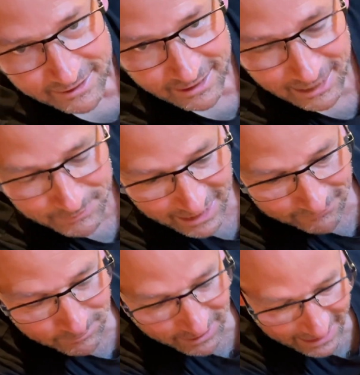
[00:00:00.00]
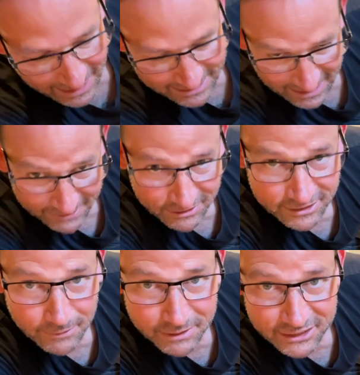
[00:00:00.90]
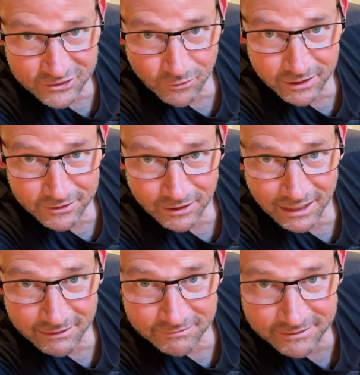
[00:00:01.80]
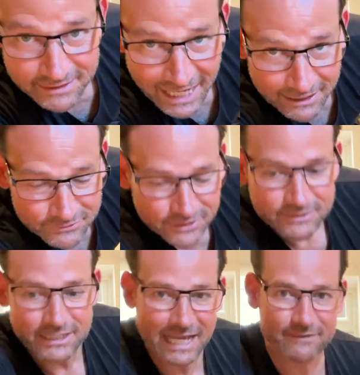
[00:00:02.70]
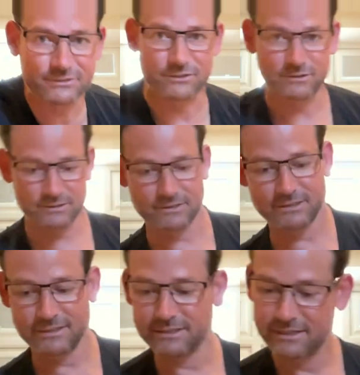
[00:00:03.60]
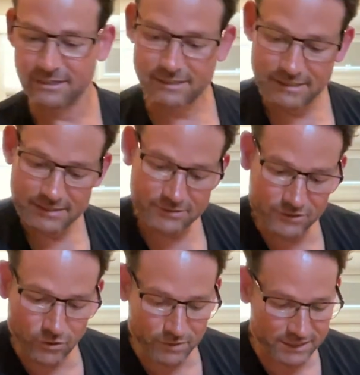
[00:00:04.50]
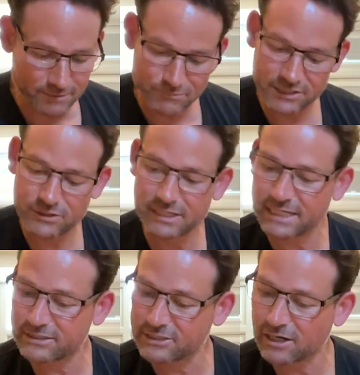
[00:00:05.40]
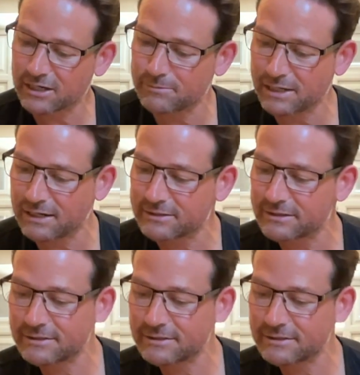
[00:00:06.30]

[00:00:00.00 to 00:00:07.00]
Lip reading: I mean, everybody has to have a Japanese sword in their life. They have to. You have to. There's always something unique to talk about.